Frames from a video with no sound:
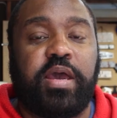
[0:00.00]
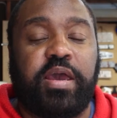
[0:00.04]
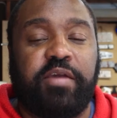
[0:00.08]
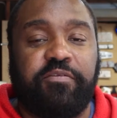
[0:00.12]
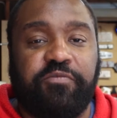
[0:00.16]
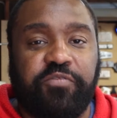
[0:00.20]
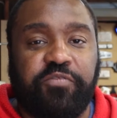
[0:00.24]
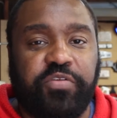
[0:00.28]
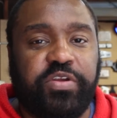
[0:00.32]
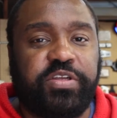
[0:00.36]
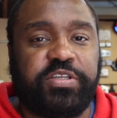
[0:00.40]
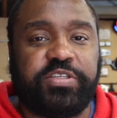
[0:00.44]

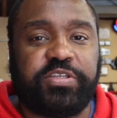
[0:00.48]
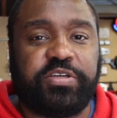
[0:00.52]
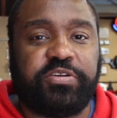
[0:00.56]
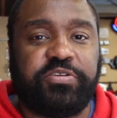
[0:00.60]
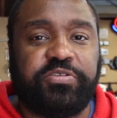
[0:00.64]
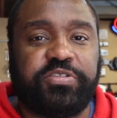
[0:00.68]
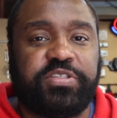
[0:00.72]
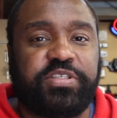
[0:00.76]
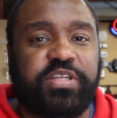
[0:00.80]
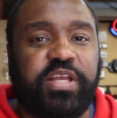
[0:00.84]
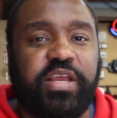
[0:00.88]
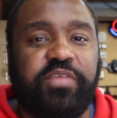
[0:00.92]
I've
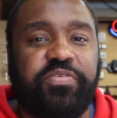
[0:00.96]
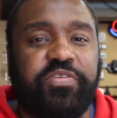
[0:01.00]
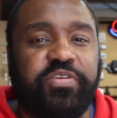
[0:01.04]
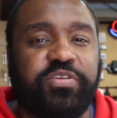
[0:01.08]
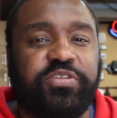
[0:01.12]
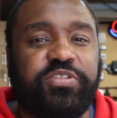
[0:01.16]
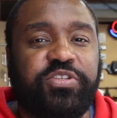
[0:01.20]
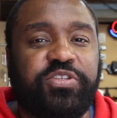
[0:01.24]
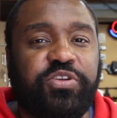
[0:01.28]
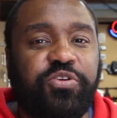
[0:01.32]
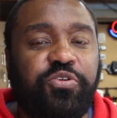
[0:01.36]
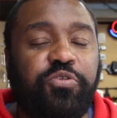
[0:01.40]
researched, and
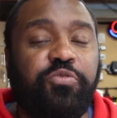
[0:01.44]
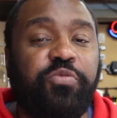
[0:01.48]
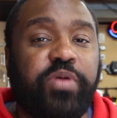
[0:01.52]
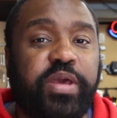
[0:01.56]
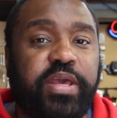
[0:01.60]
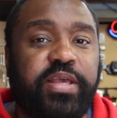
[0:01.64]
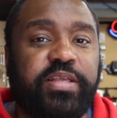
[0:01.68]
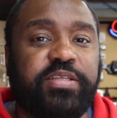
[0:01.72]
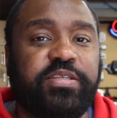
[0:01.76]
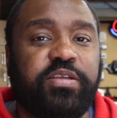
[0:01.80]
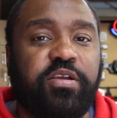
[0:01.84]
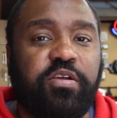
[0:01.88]
there's two
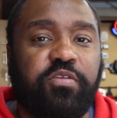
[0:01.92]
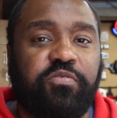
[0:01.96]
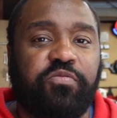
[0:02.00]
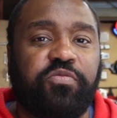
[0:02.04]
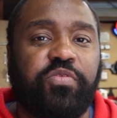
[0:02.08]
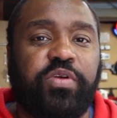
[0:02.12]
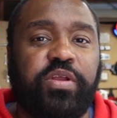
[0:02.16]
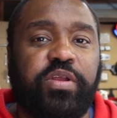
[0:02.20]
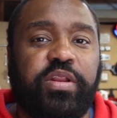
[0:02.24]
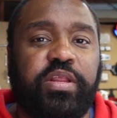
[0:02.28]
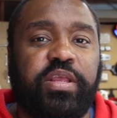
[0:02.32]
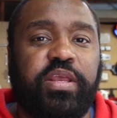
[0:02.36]
ways of
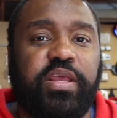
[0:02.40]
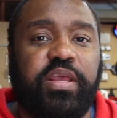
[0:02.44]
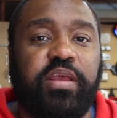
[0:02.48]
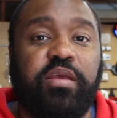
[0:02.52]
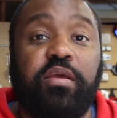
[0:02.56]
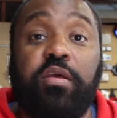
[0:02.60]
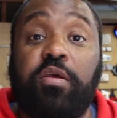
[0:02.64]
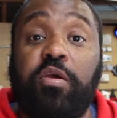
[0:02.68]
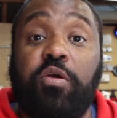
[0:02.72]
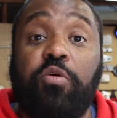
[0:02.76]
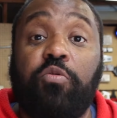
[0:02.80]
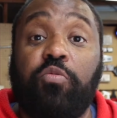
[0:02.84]
running
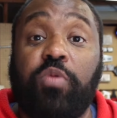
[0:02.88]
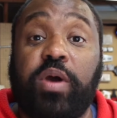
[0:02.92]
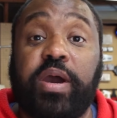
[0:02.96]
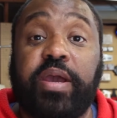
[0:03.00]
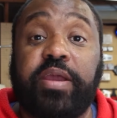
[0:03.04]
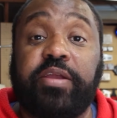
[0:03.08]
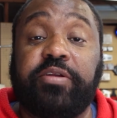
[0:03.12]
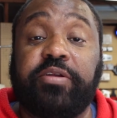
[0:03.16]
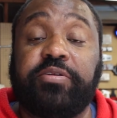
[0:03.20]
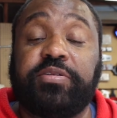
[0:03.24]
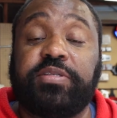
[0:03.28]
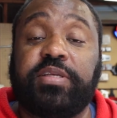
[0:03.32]

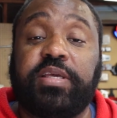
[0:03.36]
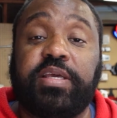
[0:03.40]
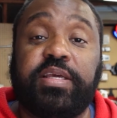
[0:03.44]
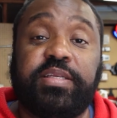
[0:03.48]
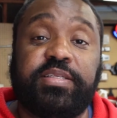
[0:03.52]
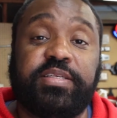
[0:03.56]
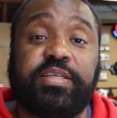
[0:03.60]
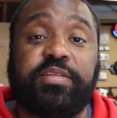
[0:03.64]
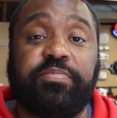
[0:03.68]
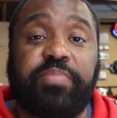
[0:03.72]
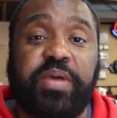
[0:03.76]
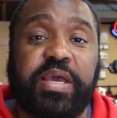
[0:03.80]
wires
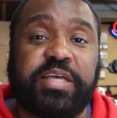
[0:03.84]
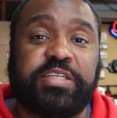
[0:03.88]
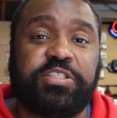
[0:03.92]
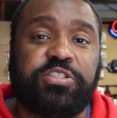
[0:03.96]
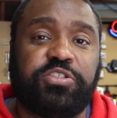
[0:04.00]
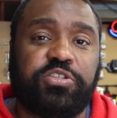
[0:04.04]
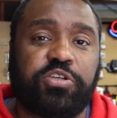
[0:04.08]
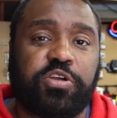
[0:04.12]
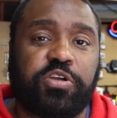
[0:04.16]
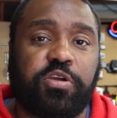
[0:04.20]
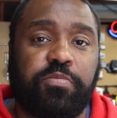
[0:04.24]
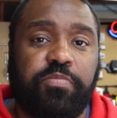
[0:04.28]
into the
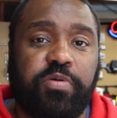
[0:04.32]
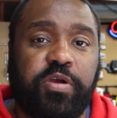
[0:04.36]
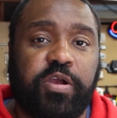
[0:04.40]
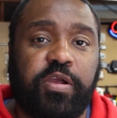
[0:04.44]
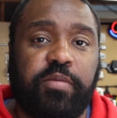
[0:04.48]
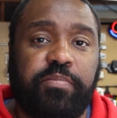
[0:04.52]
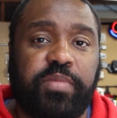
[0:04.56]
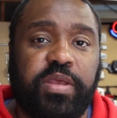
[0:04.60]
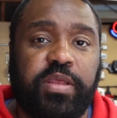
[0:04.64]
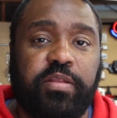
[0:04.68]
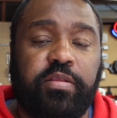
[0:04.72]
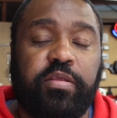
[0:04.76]
passenger
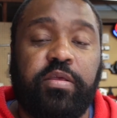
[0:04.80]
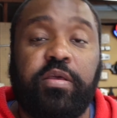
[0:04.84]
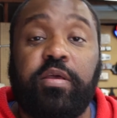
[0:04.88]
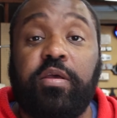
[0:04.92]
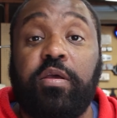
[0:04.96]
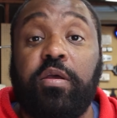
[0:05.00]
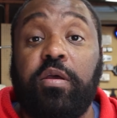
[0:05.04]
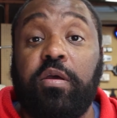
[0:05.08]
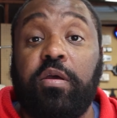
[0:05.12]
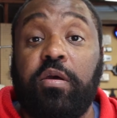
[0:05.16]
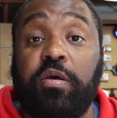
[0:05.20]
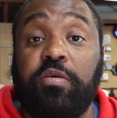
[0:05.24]
compartment.
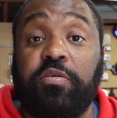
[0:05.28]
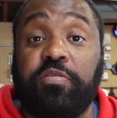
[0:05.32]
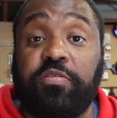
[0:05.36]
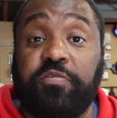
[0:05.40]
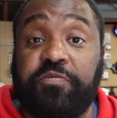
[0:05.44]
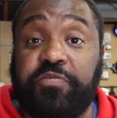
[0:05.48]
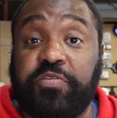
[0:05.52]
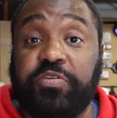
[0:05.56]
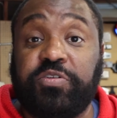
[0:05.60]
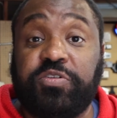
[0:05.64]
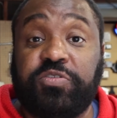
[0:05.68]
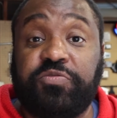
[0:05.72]
The
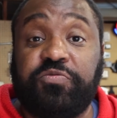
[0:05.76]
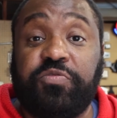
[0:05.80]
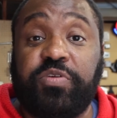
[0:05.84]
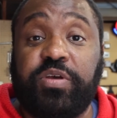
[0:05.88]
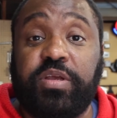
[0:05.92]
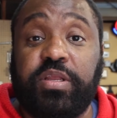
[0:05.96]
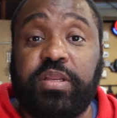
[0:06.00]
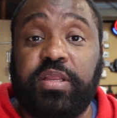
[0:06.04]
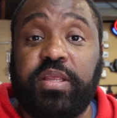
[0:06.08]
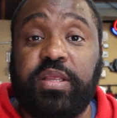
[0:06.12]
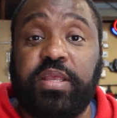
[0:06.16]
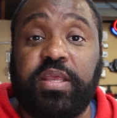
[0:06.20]
first
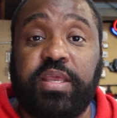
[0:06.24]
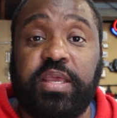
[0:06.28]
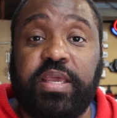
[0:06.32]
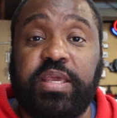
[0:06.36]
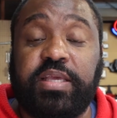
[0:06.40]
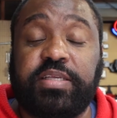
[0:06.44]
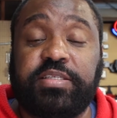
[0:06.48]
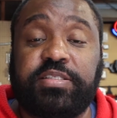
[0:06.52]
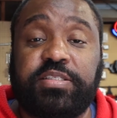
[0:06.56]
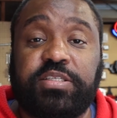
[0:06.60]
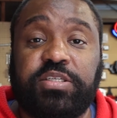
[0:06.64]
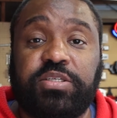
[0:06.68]
one
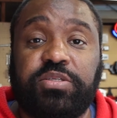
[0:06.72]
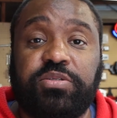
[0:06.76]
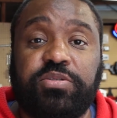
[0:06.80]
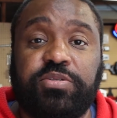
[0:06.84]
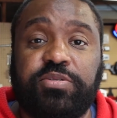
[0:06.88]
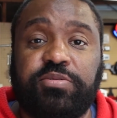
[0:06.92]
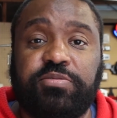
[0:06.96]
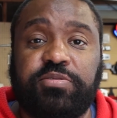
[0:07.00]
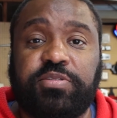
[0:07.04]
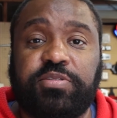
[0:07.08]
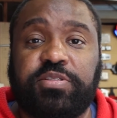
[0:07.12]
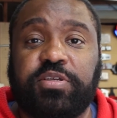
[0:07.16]
is to
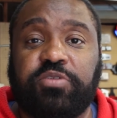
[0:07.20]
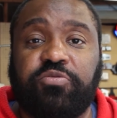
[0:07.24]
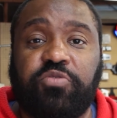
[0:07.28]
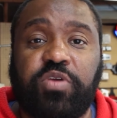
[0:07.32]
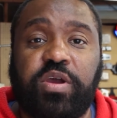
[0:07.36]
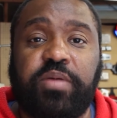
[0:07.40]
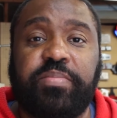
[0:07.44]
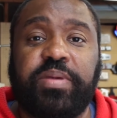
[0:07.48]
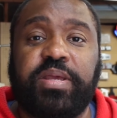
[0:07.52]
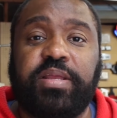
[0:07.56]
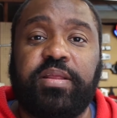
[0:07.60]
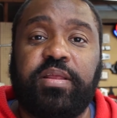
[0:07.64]
use the
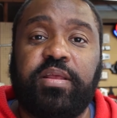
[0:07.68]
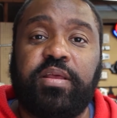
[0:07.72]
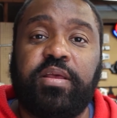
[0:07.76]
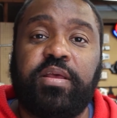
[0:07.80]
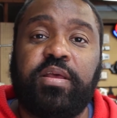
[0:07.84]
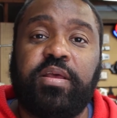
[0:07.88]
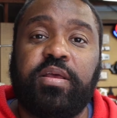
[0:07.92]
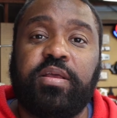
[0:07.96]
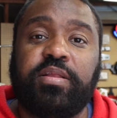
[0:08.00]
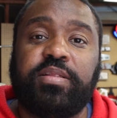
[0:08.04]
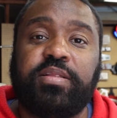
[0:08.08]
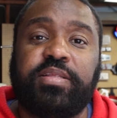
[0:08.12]
grommet
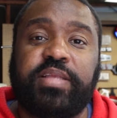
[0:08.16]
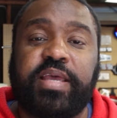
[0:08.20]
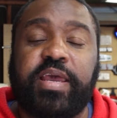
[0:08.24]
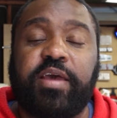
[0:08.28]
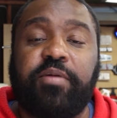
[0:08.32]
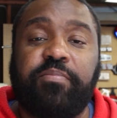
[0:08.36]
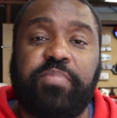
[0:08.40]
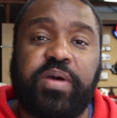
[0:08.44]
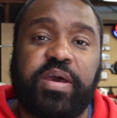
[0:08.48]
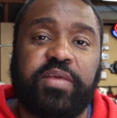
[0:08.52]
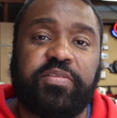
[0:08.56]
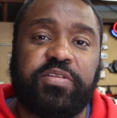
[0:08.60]

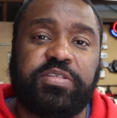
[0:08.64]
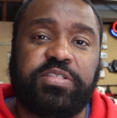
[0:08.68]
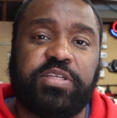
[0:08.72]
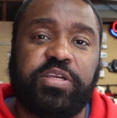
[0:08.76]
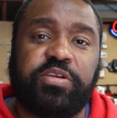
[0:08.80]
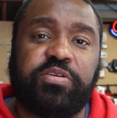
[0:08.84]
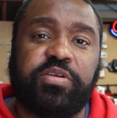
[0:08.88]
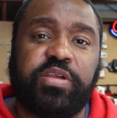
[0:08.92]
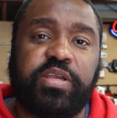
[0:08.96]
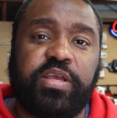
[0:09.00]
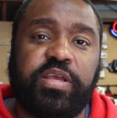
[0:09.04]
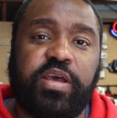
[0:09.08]
down by the
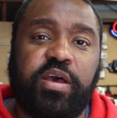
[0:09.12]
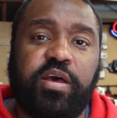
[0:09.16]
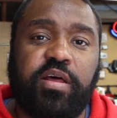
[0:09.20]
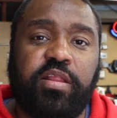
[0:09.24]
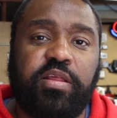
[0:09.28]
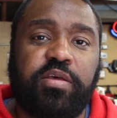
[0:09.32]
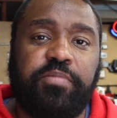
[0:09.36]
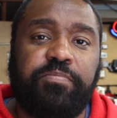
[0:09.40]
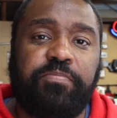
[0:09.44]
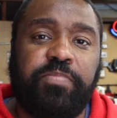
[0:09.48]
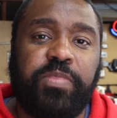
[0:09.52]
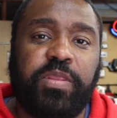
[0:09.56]
steering
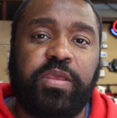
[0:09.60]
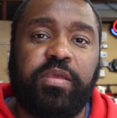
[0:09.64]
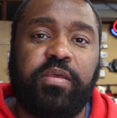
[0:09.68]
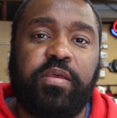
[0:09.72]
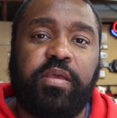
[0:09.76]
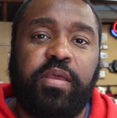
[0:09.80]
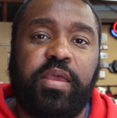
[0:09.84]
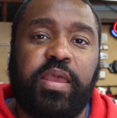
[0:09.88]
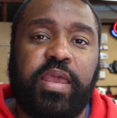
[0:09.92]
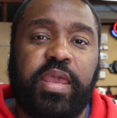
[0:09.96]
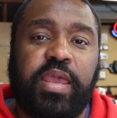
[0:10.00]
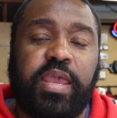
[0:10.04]
column,
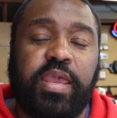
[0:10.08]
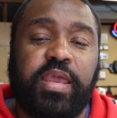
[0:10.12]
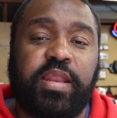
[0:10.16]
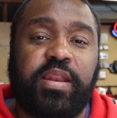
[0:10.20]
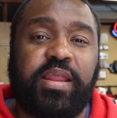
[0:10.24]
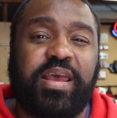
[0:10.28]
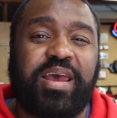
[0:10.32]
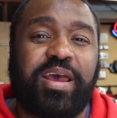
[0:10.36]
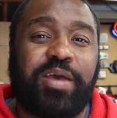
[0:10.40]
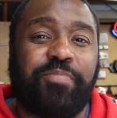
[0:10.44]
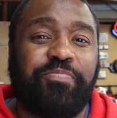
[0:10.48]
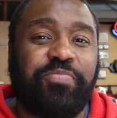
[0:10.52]
and
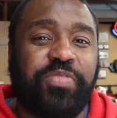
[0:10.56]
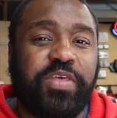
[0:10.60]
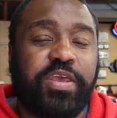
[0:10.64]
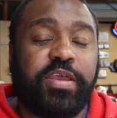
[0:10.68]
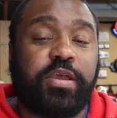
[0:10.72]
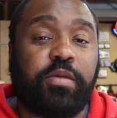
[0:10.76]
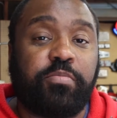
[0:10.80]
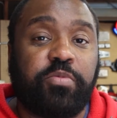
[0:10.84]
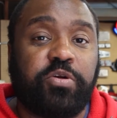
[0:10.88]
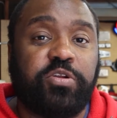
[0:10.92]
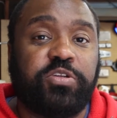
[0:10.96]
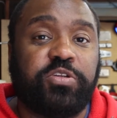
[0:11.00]
I
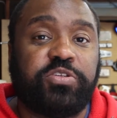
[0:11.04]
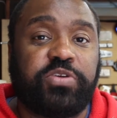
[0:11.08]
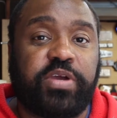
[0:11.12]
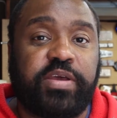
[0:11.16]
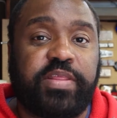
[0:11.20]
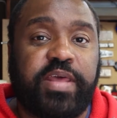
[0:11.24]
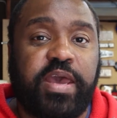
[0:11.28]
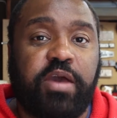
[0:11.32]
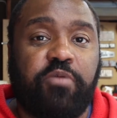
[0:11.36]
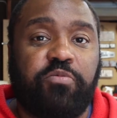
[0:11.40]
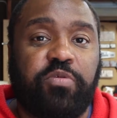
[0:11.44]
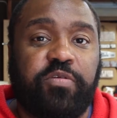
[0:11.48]
think I'm going to try
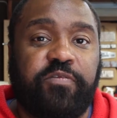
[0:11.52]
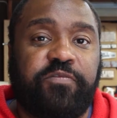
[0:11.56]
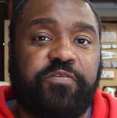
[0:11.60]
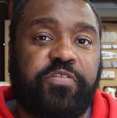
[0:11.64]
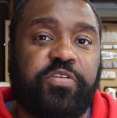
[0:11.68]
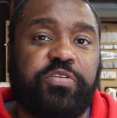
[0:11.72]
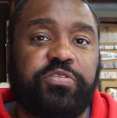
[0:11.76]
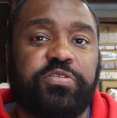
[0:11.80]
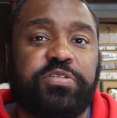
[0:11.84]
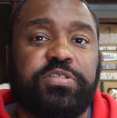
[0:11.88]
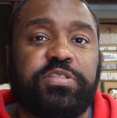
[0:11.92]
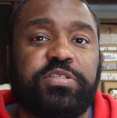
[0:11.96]
that one
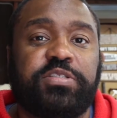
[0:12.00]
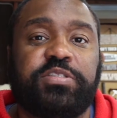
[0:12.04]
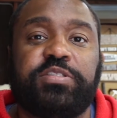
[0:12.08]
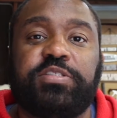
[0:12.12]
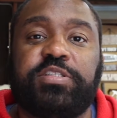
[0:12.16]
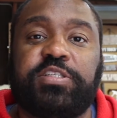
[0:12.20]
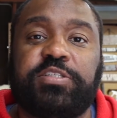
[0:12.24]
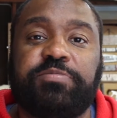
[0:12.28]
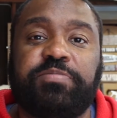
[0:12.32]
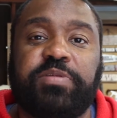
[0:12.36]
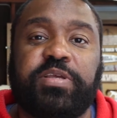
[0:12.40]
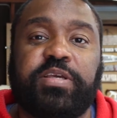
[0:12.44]
first,
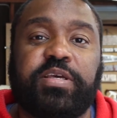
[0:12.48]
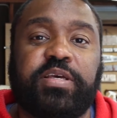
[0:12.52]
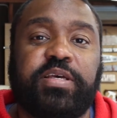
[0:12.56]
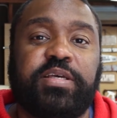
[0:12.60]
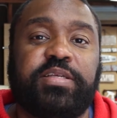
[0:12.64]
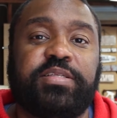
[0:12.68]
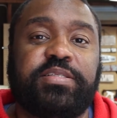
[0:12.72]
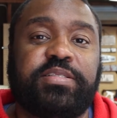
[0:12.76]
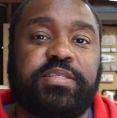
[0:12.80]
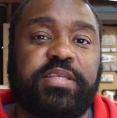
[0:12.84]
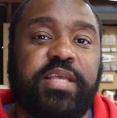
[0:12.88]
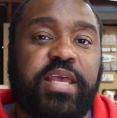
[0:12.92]
just
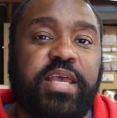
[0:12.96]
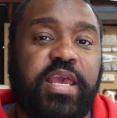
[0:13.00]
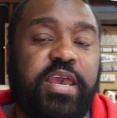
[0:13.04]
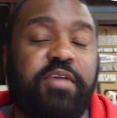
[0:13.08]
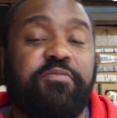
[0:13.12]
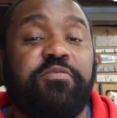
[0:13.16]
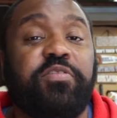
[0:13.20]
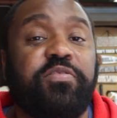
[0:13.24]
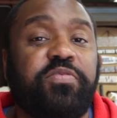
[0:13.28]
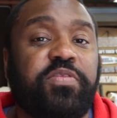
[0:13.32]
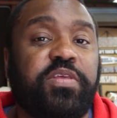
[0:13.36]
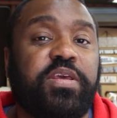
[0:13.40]
because
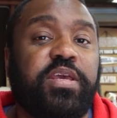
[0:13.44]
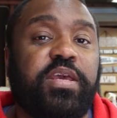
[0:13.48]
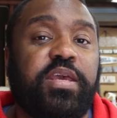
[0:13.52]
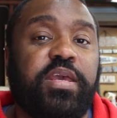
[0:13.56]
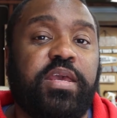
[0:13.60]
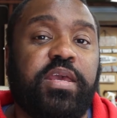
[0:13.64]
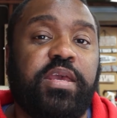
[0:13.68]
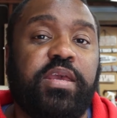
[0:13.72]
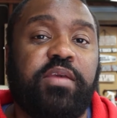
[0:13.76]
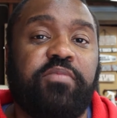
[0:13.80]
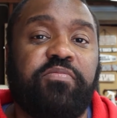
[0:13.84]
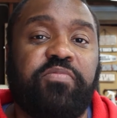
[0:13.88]

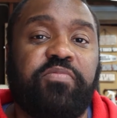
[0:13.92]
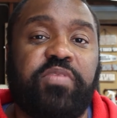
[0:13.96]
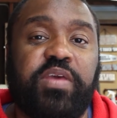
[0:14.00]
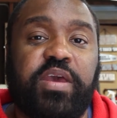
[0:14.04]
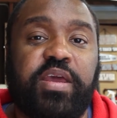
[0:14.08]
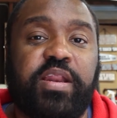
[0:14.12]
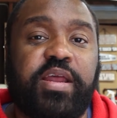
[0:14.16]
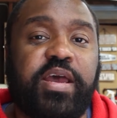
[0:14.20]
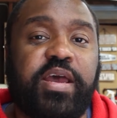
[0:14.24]
everything that